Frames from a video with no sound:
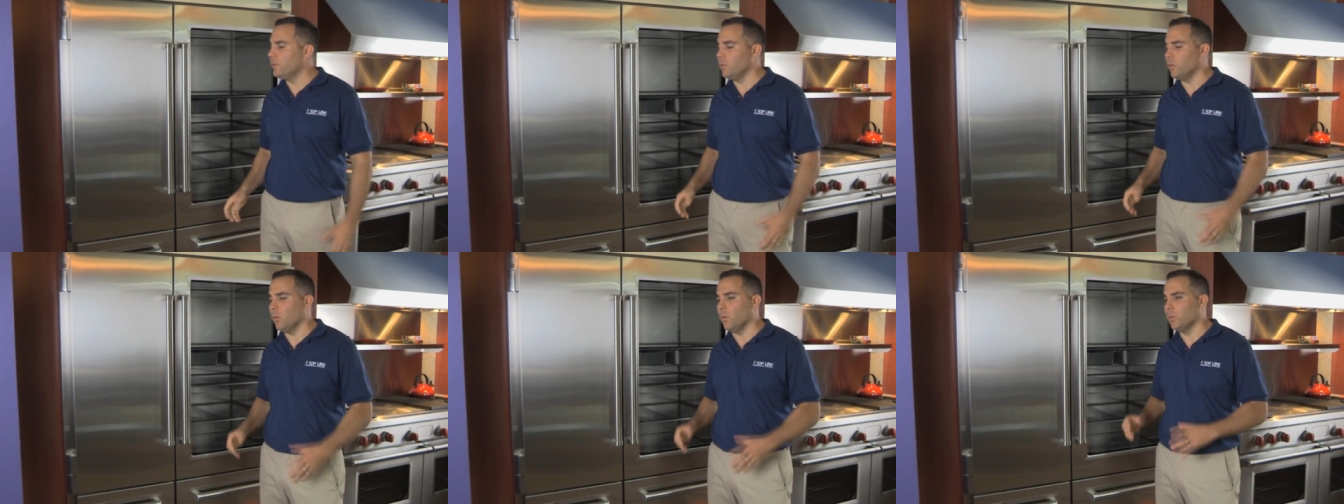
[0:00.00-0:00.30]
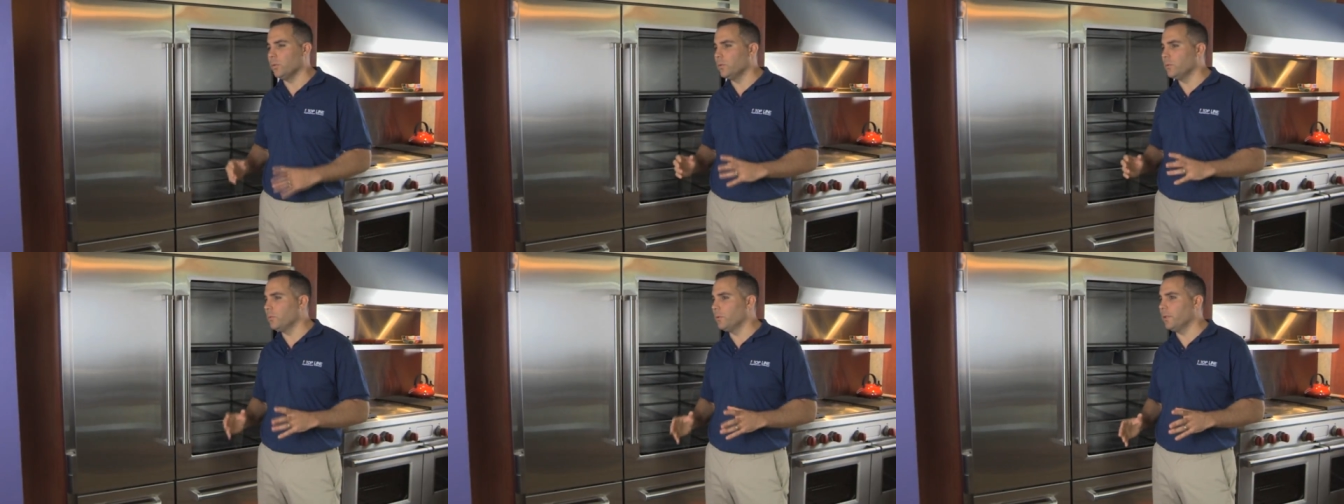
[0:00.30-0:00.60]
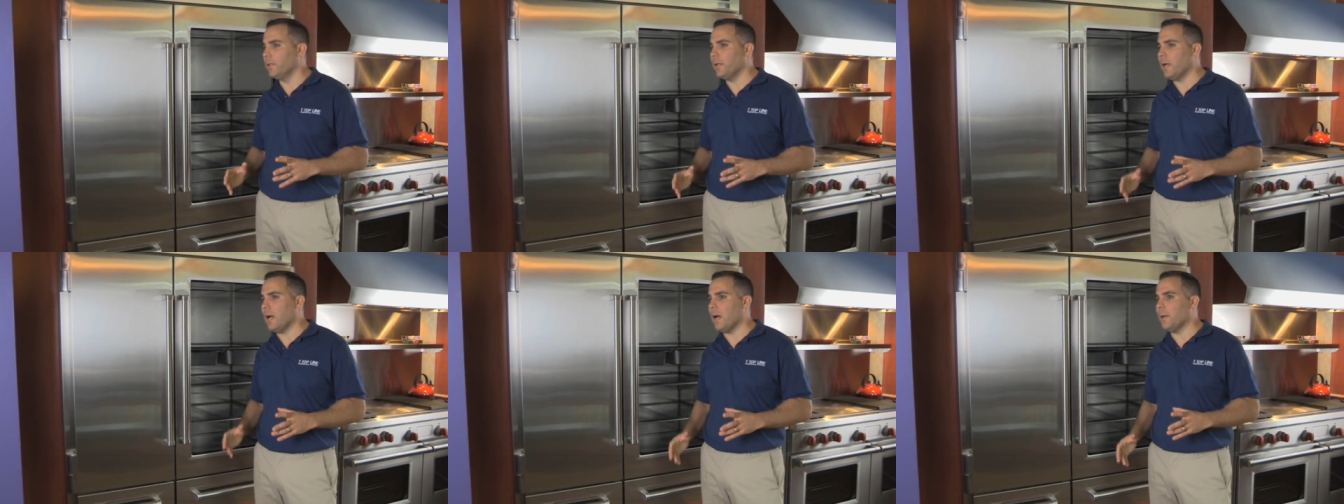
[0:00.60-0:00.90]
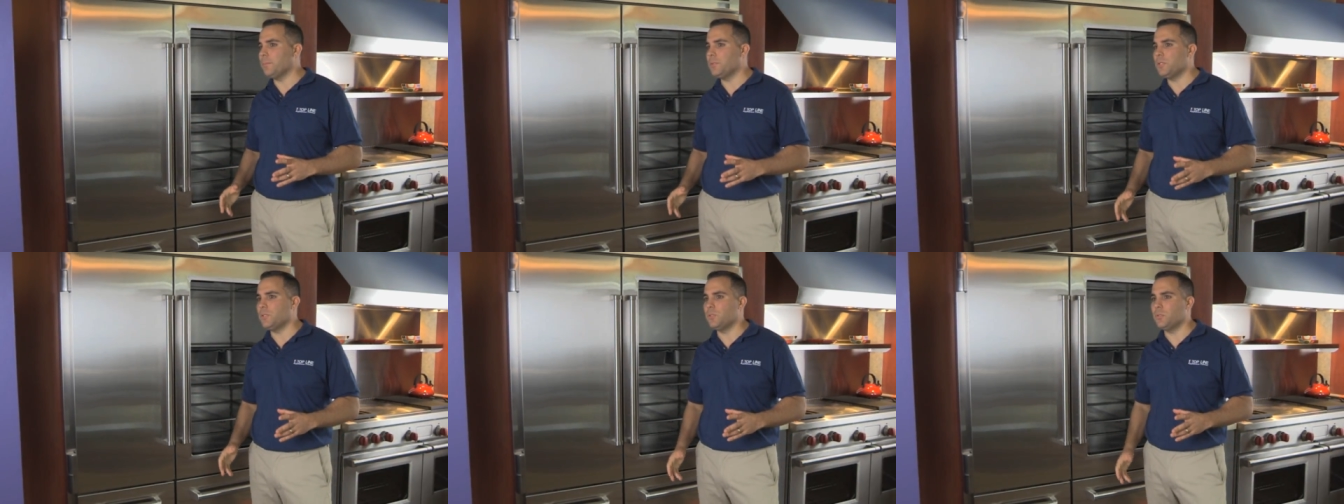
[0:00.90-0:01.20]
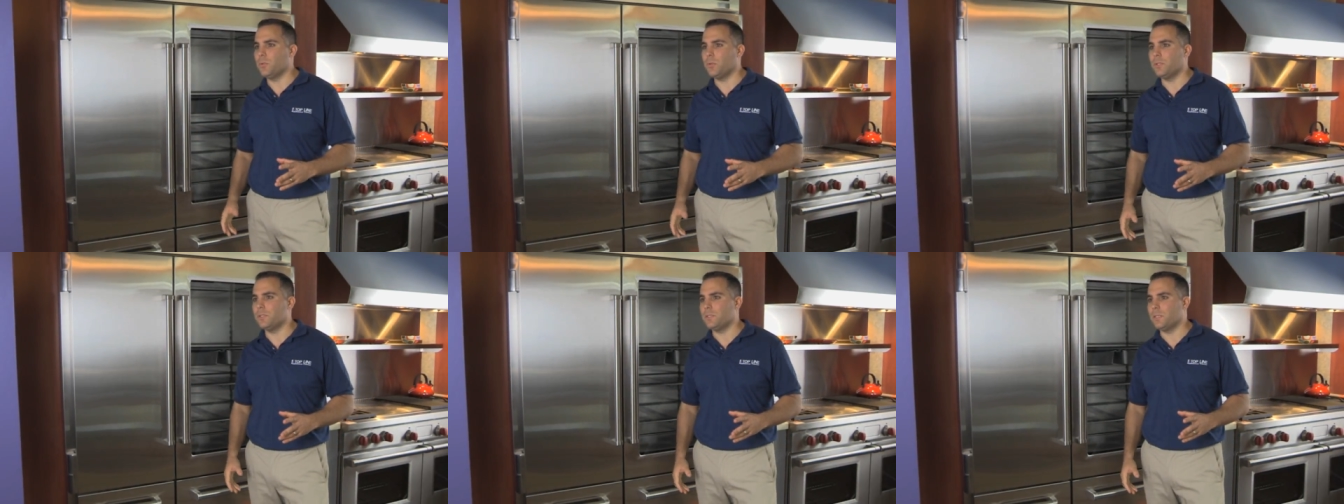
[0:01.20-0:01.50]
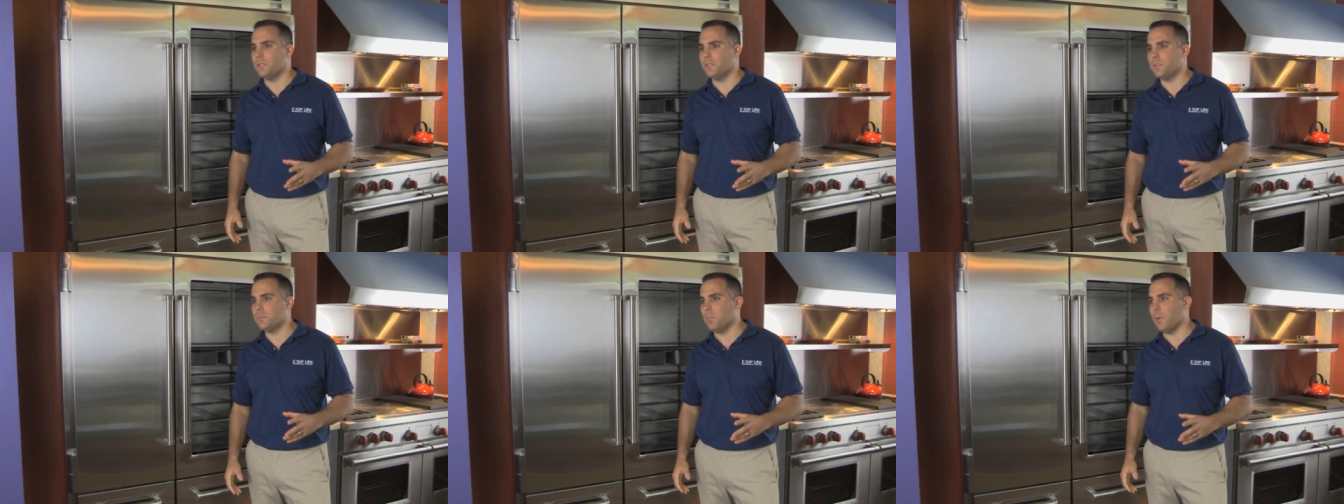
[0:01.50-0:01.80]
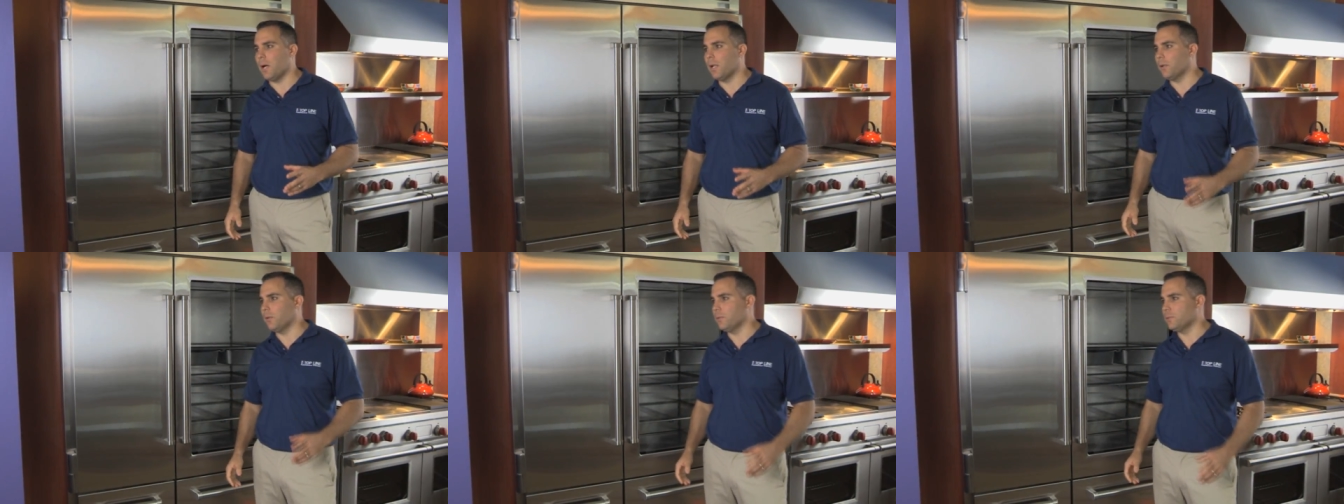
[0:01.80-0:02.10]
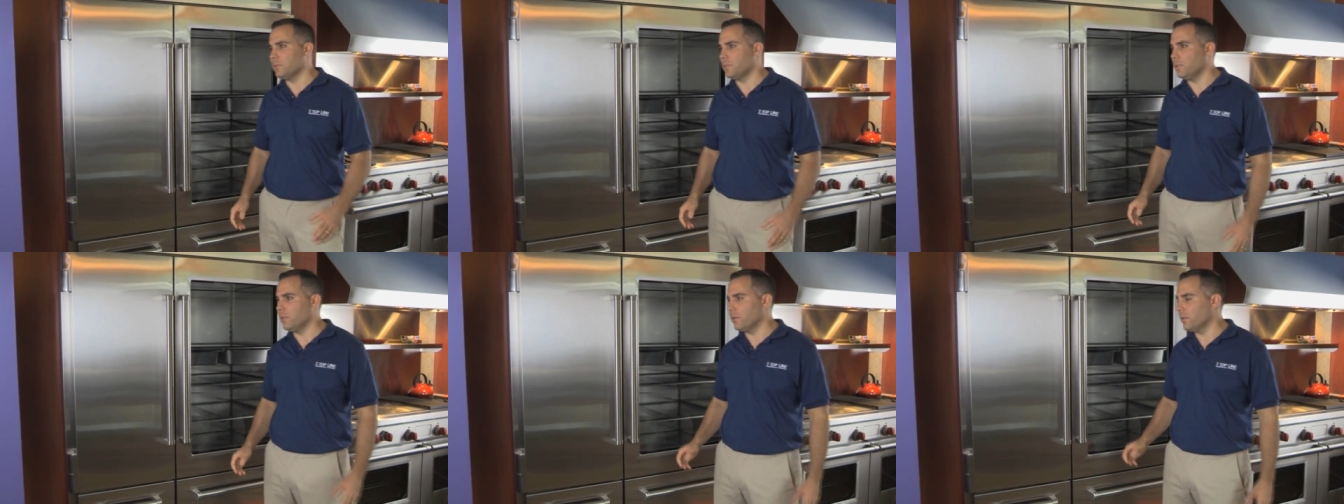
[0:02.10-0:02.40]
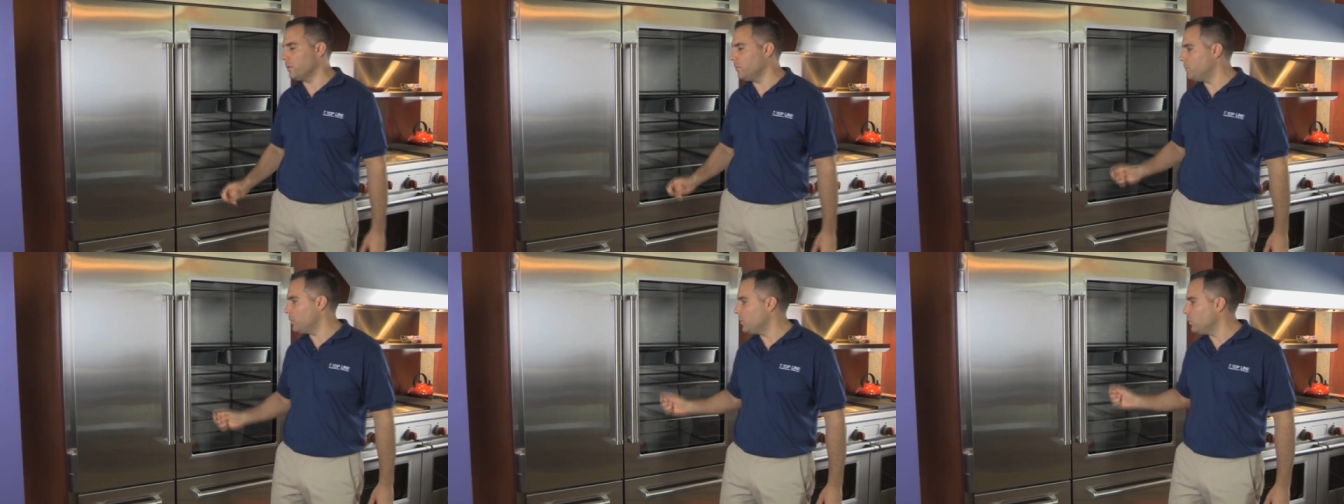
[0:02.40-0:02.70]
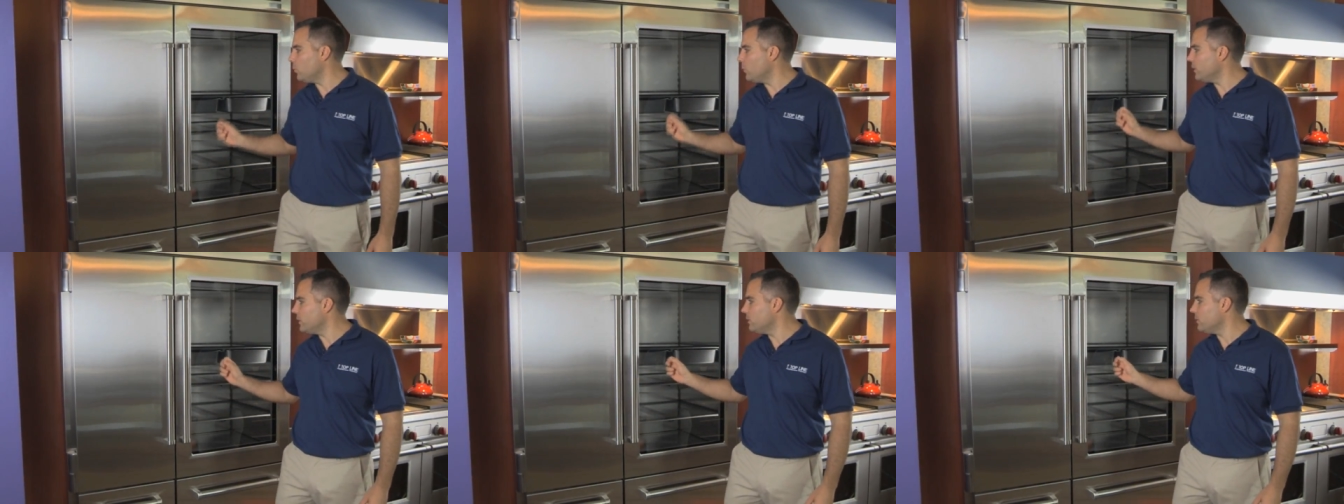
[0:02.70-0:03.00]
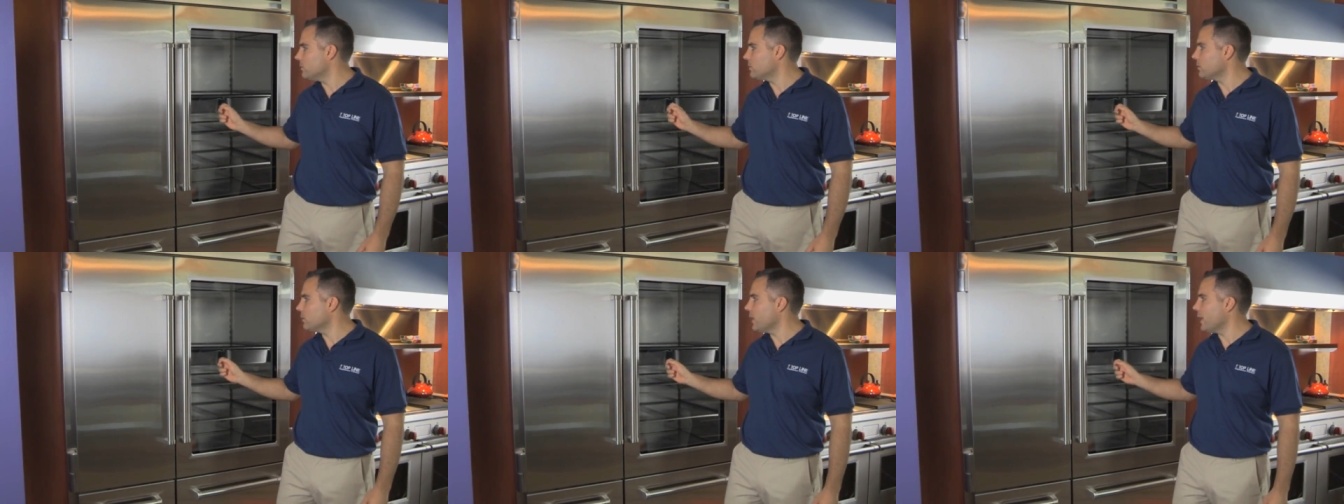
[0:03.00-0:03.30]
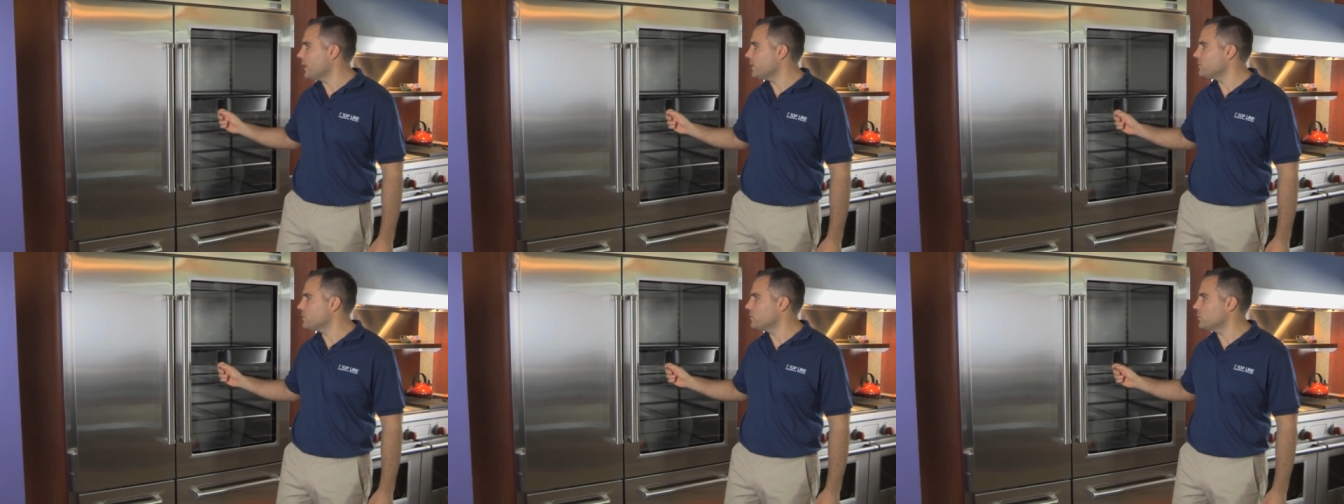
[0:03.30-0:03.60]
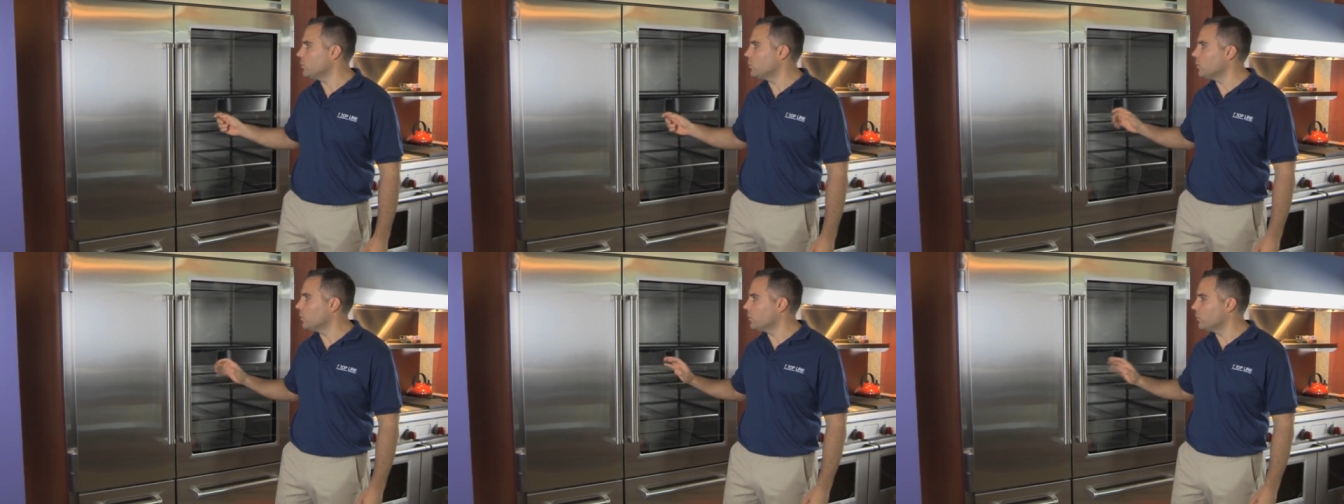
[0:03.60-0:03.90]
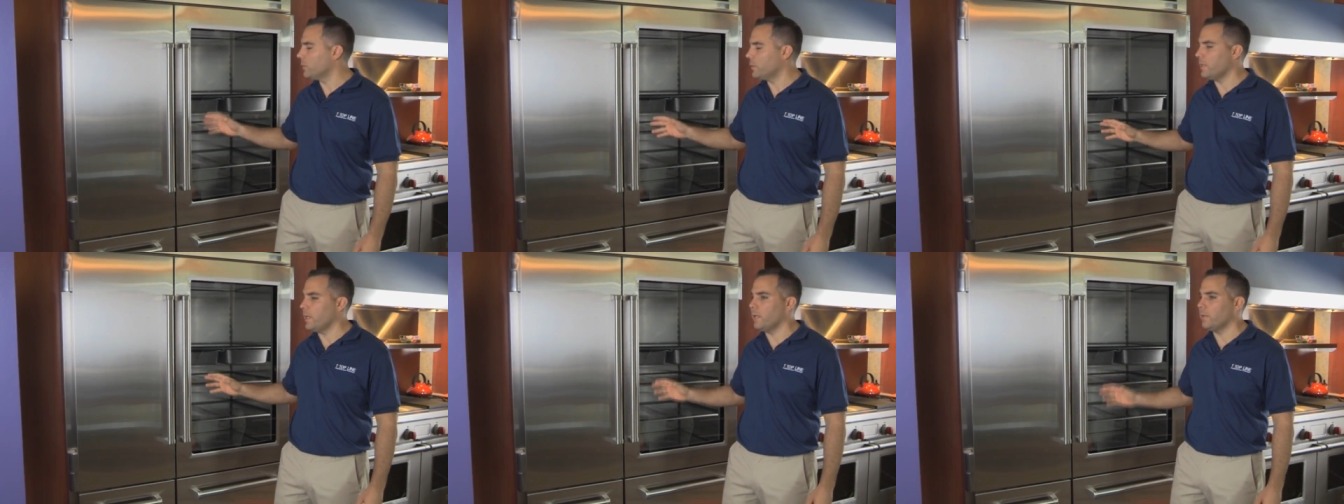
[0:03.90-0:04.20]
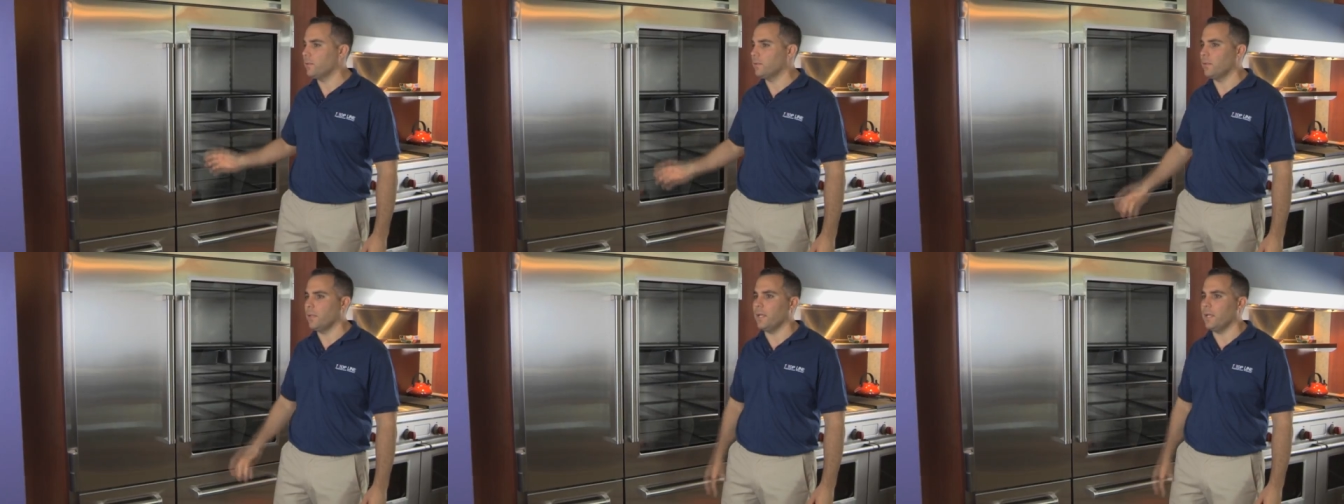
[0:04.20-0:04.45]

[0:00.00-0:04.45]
The only really option choice on this model is either going to be with this glass door or without the